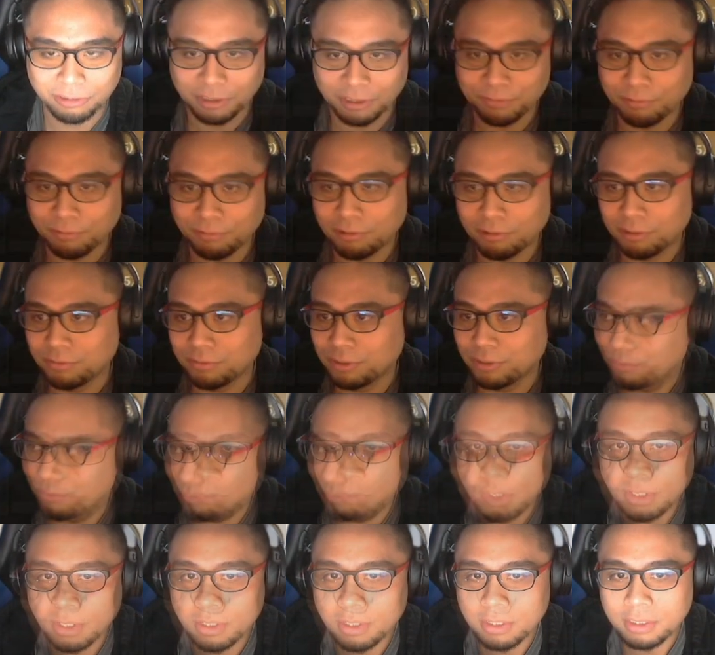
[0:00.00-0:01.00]
4 of them.
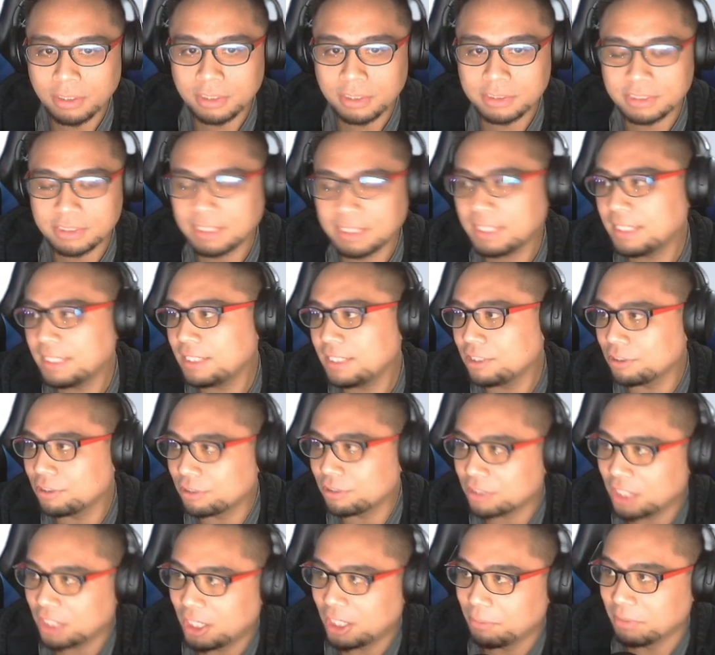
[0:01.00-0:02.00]
Say
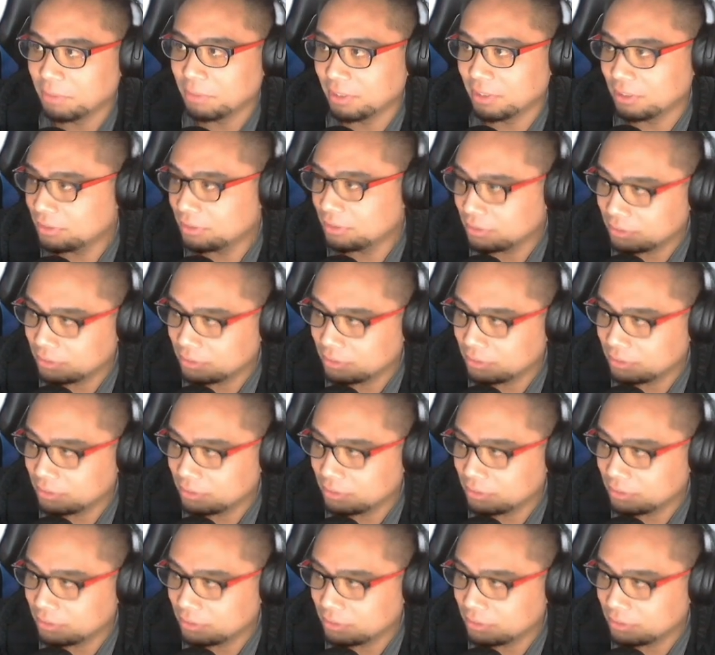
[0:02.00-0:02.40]
your common